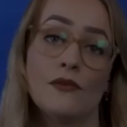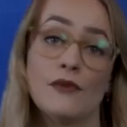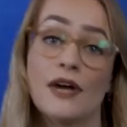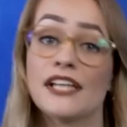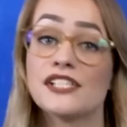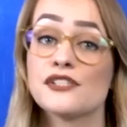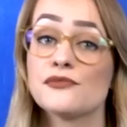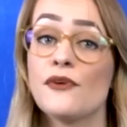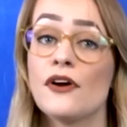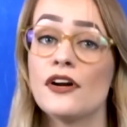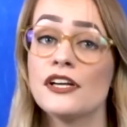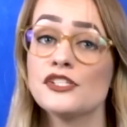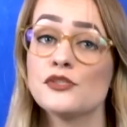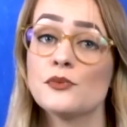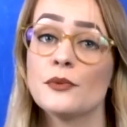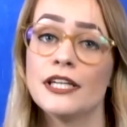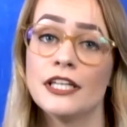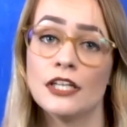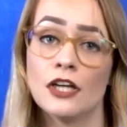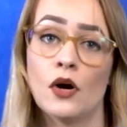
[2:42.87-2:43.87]
As far as
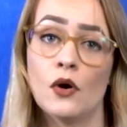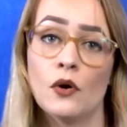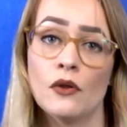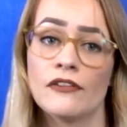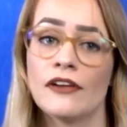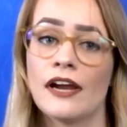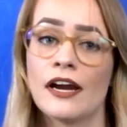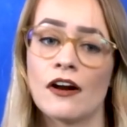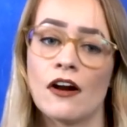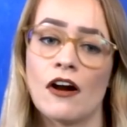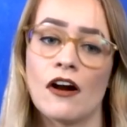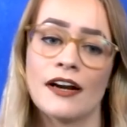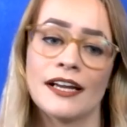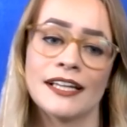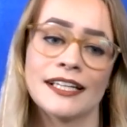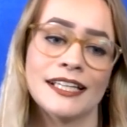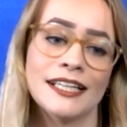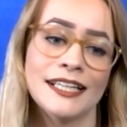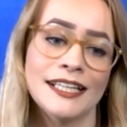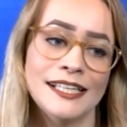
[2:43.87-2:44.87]
we know, there are
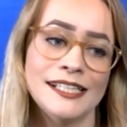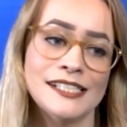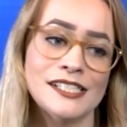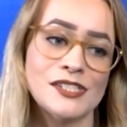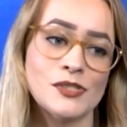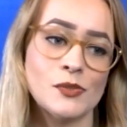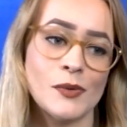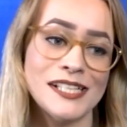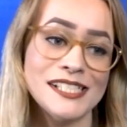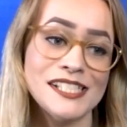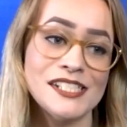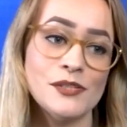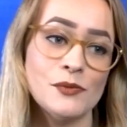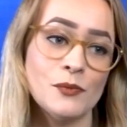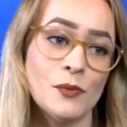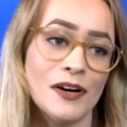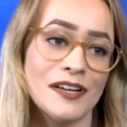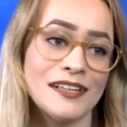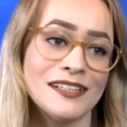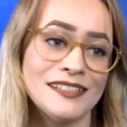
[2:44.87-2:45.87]
at least
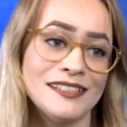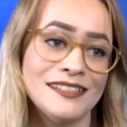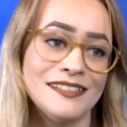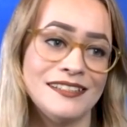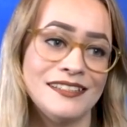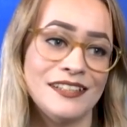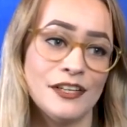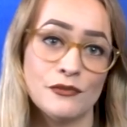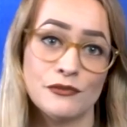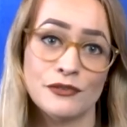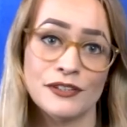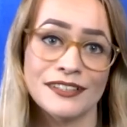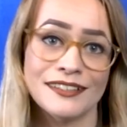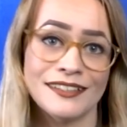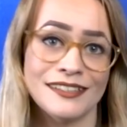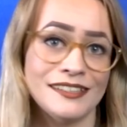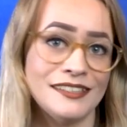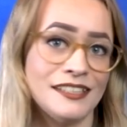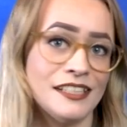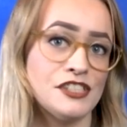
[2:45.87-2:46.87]
21 different
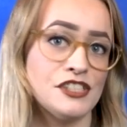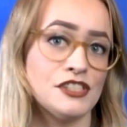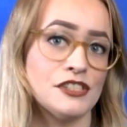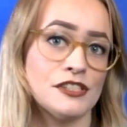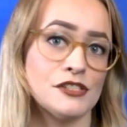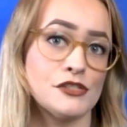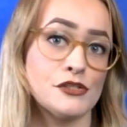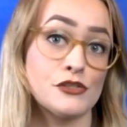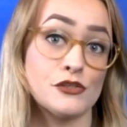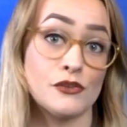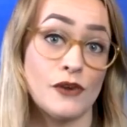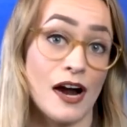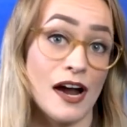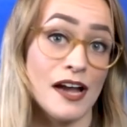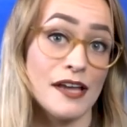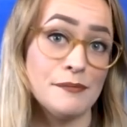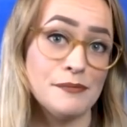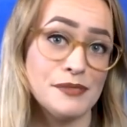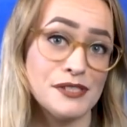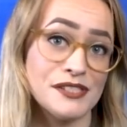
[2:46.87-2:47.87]
indigenous
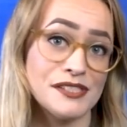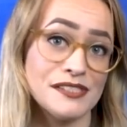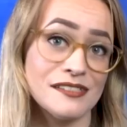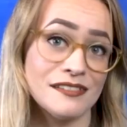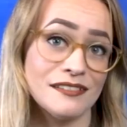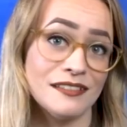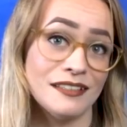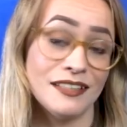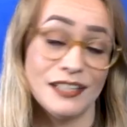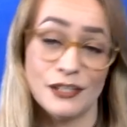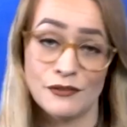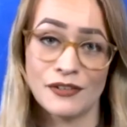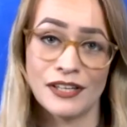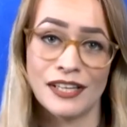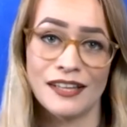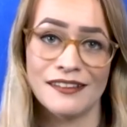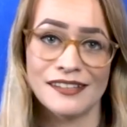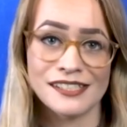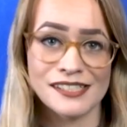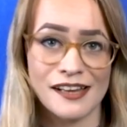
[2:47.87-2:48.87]
tribes living
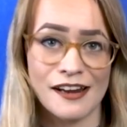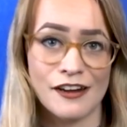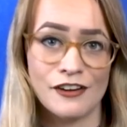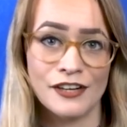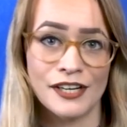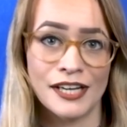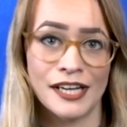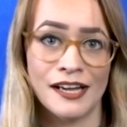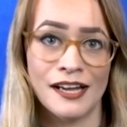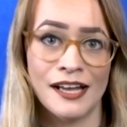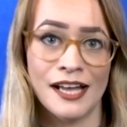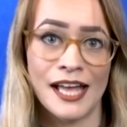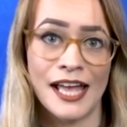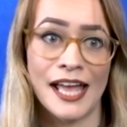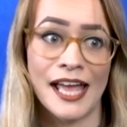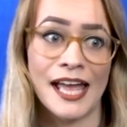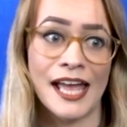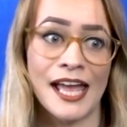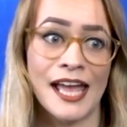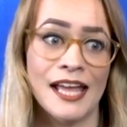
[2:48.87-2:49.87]
in this area,
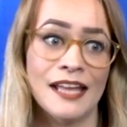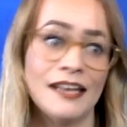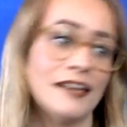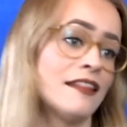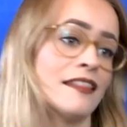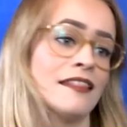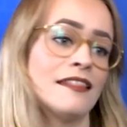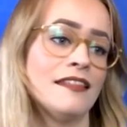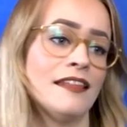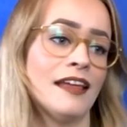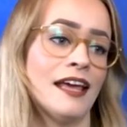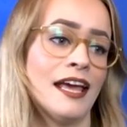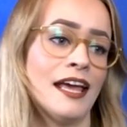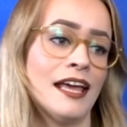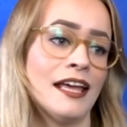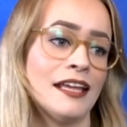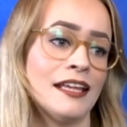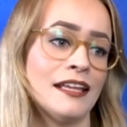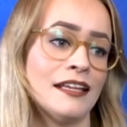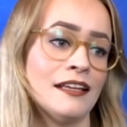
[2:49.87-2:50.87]
and
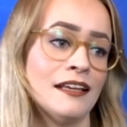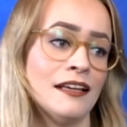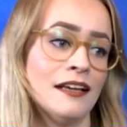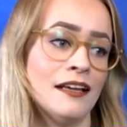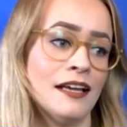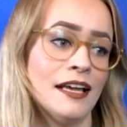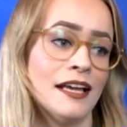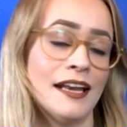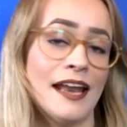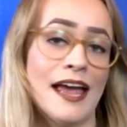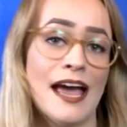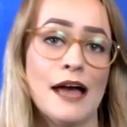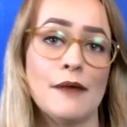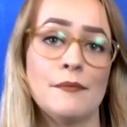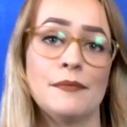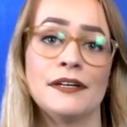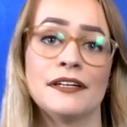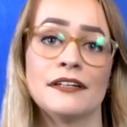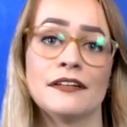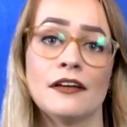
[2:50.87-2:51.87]
they
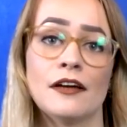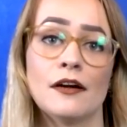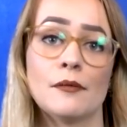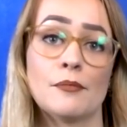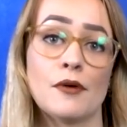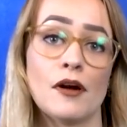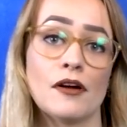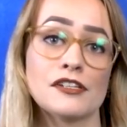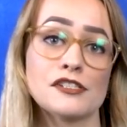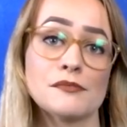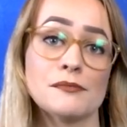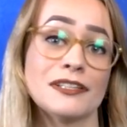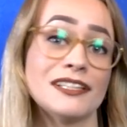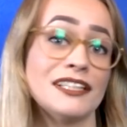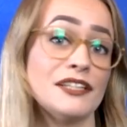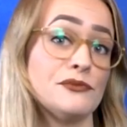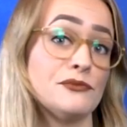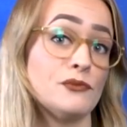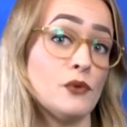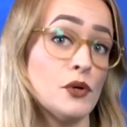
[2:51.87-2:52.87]
inhabit
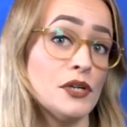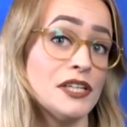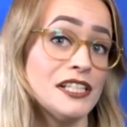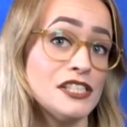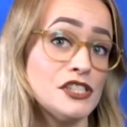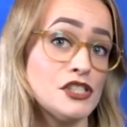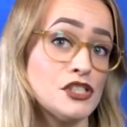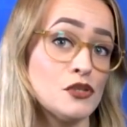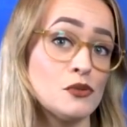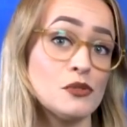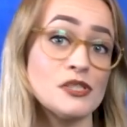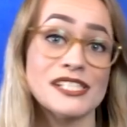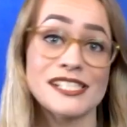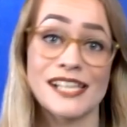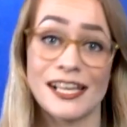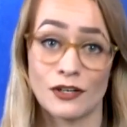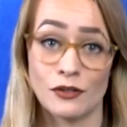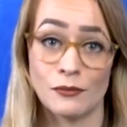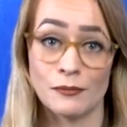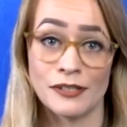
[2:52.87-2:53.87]
approximately 42
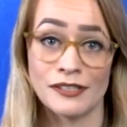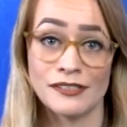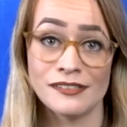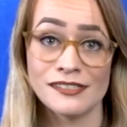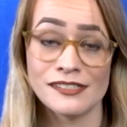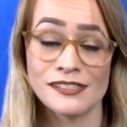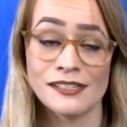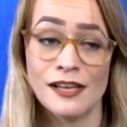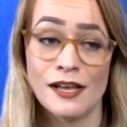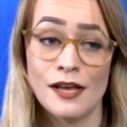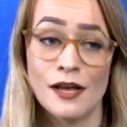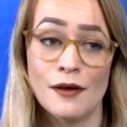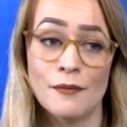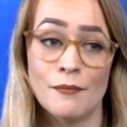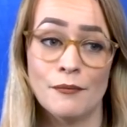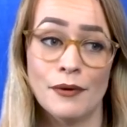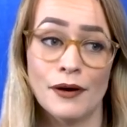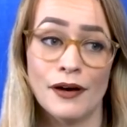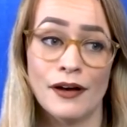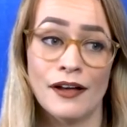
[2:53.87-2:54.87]
settlements.
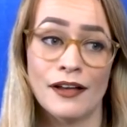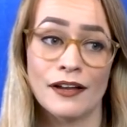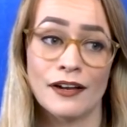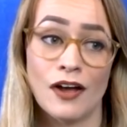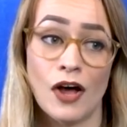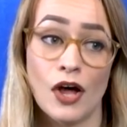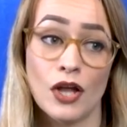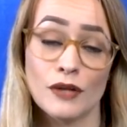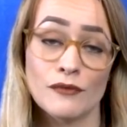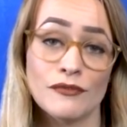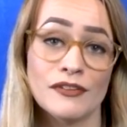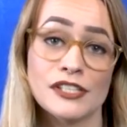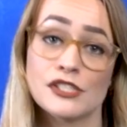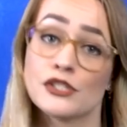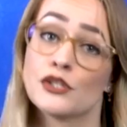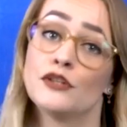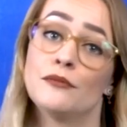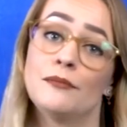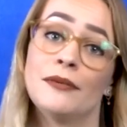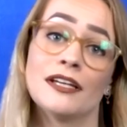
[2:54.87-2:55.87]
But all of this
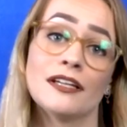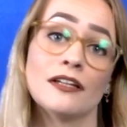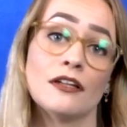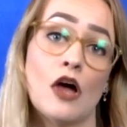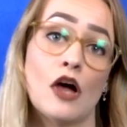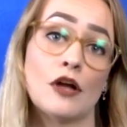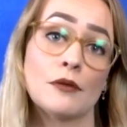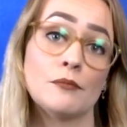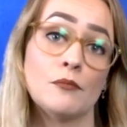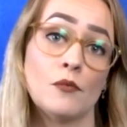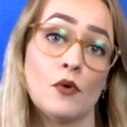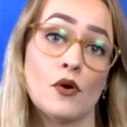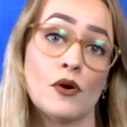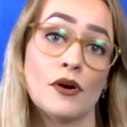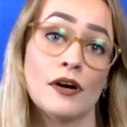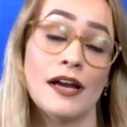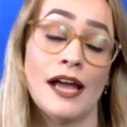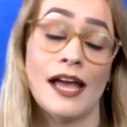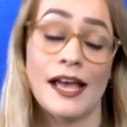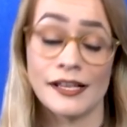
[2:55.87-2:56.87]
could be a lot
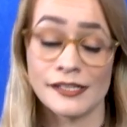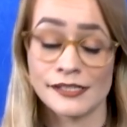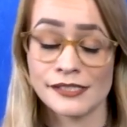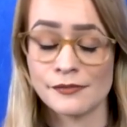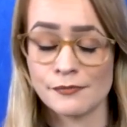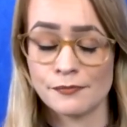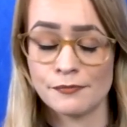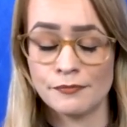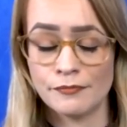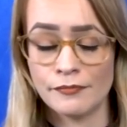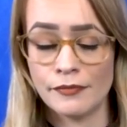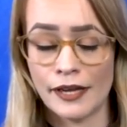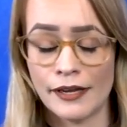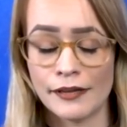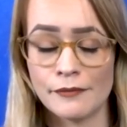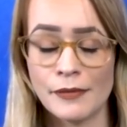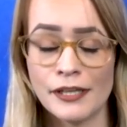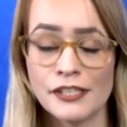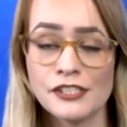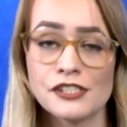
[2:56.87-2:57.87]
more, as
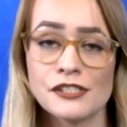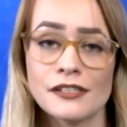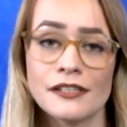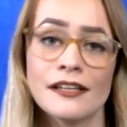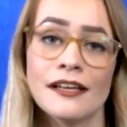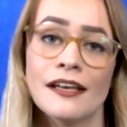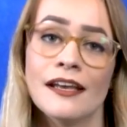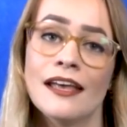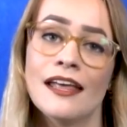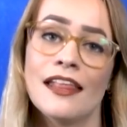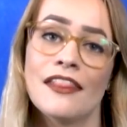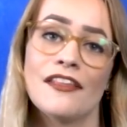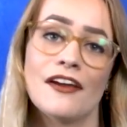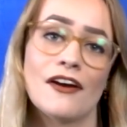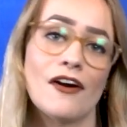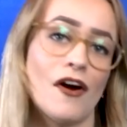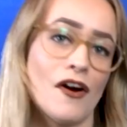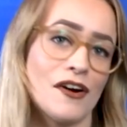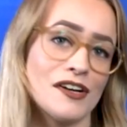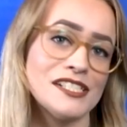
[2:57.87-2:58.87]
I mentioned,
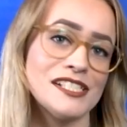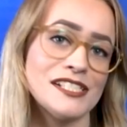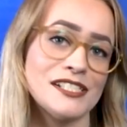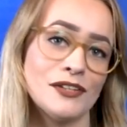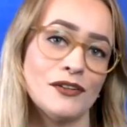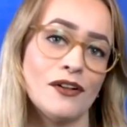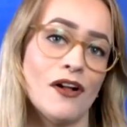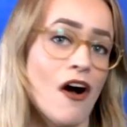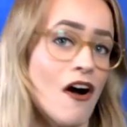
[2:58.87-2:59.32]
there are still